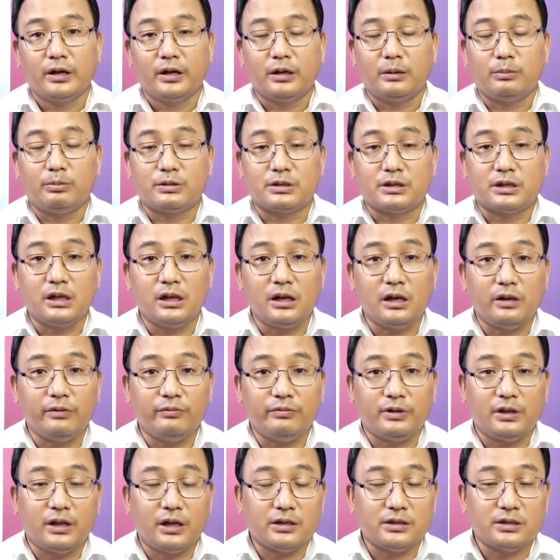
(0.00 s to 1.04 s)
if
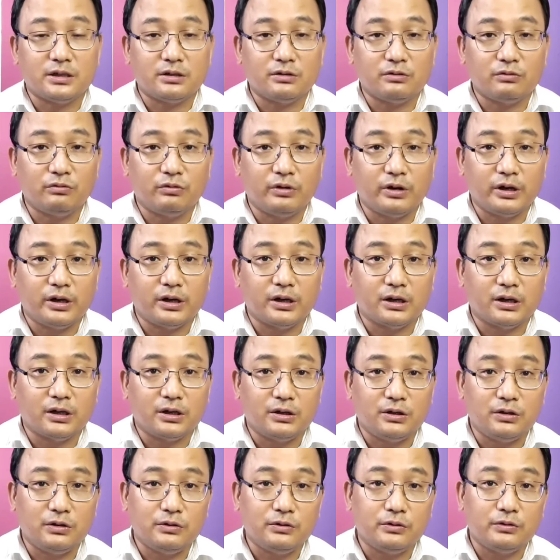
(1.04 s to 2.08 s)
it doesn't
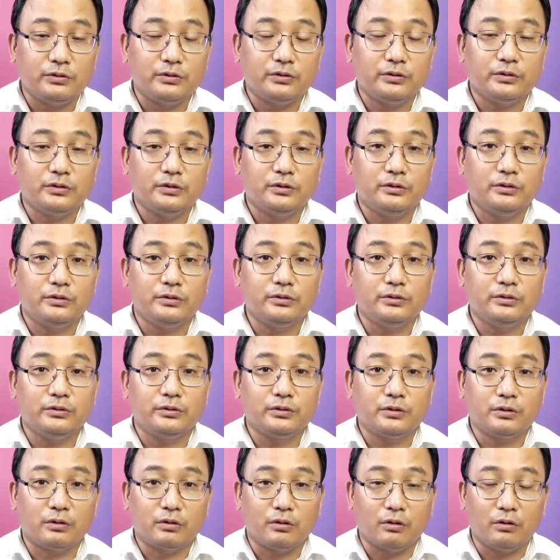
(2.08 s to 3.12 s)
work, you
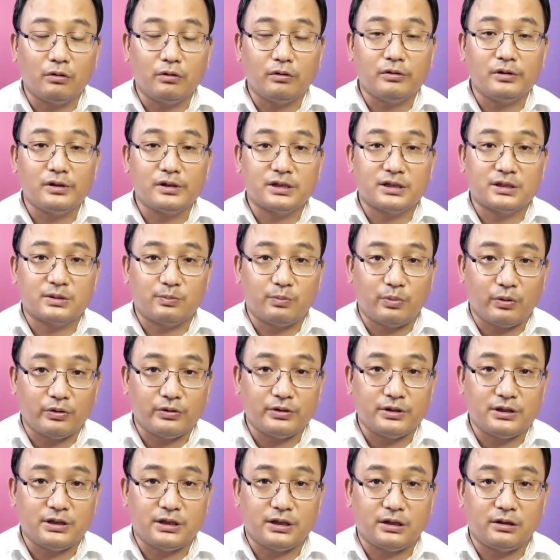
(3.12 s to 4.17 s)
do cold
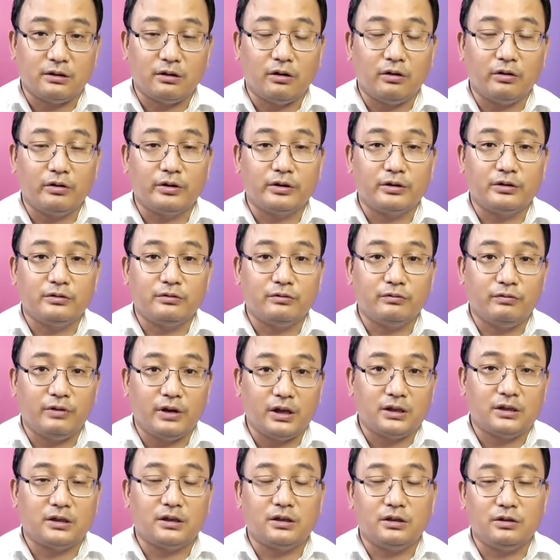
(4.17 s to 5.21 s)
sponging, or you
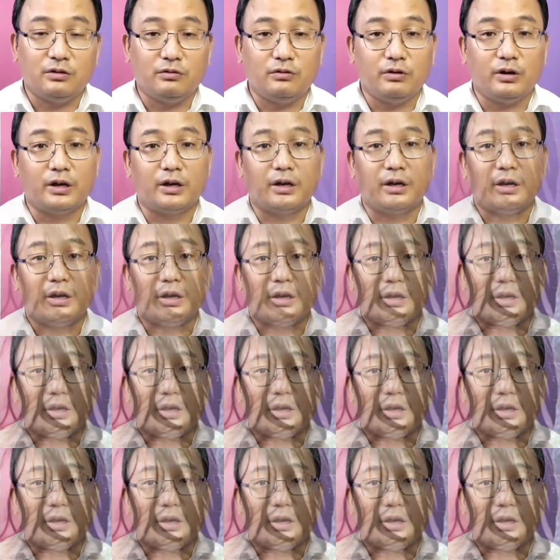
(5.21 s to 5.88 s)
wet your